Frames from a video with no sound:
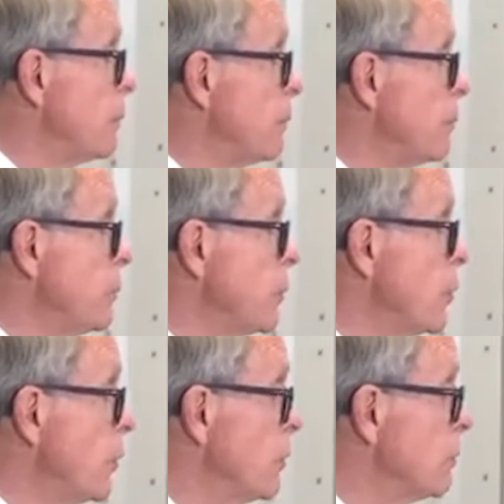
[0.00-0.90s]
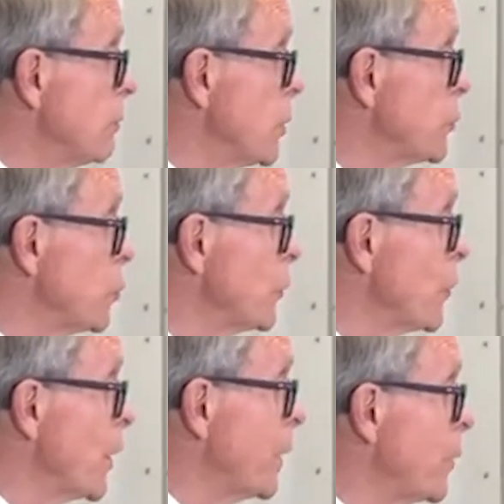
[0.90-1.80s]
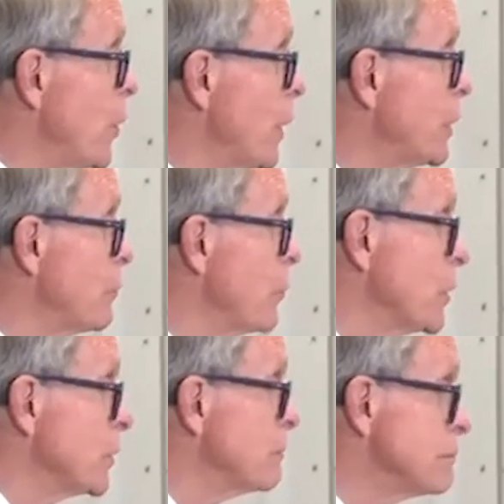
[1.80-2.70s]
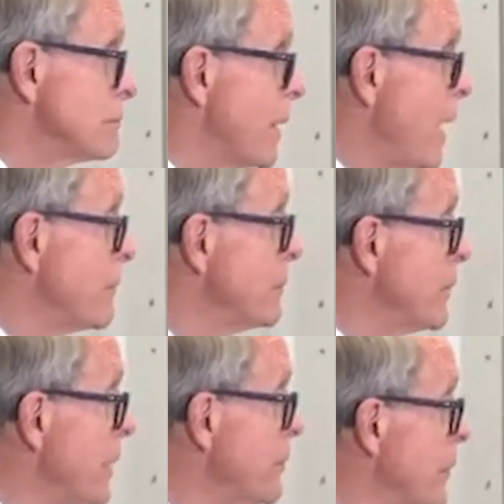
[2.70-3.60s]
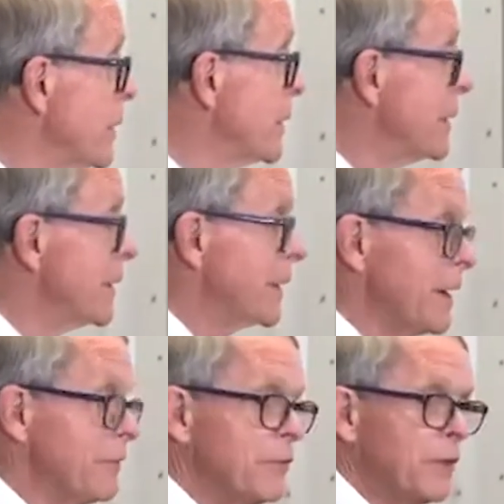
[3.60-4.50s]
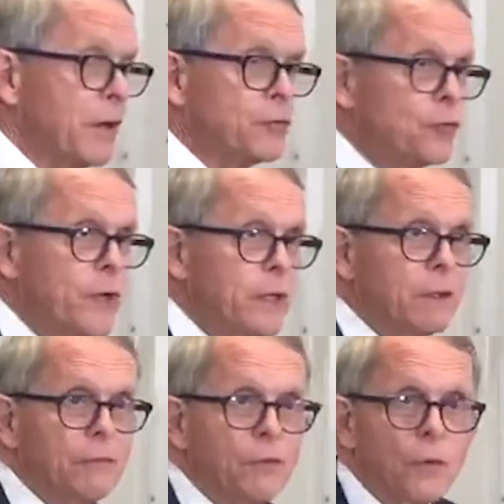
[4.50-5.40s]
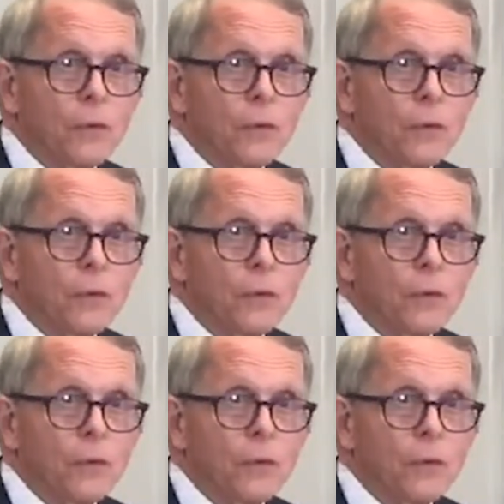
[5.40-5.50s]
people who want to turn their light on and want to have a treat for